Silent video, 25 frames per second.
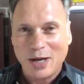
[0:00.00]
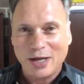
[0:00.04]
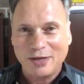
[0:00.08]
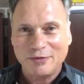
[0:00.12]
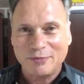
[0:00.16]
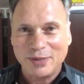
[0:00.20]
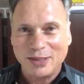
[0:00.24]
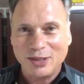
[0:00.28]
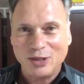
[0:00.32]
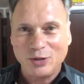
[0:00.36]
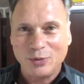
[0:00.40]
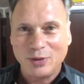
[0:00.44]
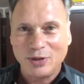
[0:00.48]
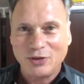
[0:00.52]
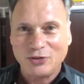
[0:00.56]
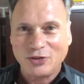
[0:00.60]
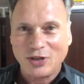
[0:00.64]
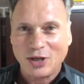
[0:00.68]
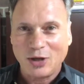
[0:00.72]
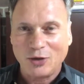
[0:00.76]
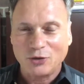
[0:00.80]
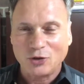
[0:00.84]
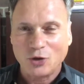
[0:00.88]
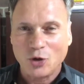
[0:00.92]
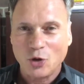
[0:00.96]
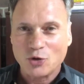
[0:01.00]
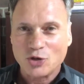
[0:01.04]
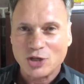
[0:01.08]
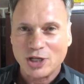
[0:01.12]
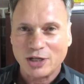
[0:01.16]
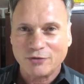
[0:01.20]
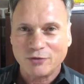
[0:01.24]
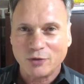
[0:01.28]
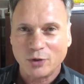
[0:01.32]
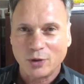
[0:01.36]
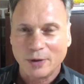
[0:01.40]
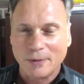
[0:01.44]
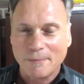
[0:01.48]
I've been doing sales
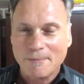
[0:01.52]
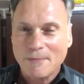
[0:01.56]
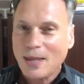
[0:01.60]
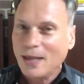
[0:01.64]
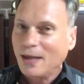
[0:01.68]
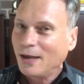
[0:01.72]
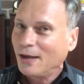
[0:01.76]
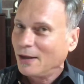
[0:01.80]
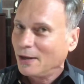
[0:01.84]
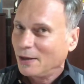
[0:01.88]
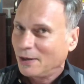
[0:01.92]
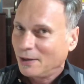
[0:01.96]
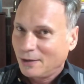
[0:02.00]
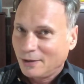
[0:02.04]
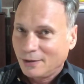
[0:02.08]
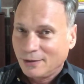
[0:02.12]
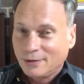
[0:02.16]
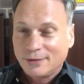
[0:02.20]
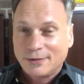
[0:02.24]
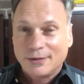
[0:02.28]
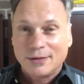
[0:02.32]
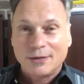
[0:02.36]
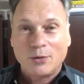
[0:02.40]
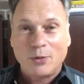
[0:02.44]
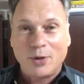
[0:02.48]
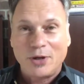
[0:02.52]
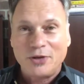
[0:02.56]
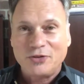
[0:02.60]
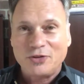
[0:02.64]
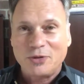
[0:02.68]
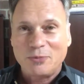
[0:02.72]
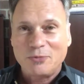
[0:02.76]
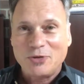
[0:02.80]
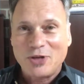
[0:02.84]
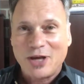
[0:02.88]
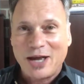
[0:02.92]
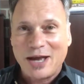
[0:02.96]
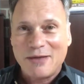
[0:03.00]
coaching for quite
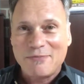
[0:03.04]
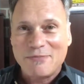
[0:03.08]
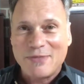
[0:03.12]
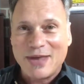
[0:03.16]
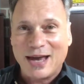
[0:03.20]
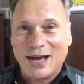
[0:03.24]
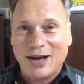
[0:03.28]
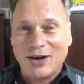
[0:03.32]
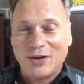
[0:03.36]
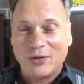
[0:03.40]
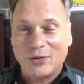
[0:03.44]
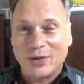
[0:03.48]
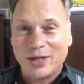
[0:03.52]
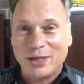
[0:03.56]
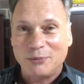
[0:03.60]
some time now,